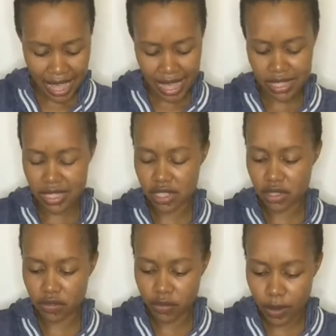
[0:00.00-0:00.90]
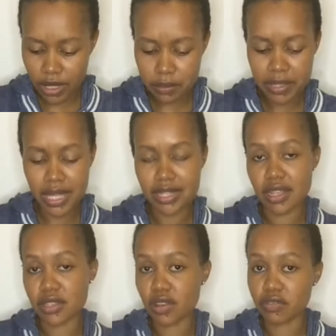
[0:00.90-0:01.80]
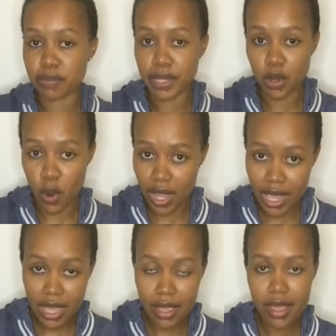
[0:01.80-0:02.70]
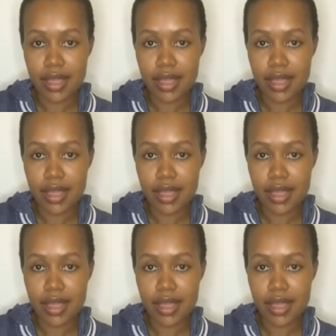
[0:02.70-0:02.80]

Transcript: a sense of well-being, a sense of belonging.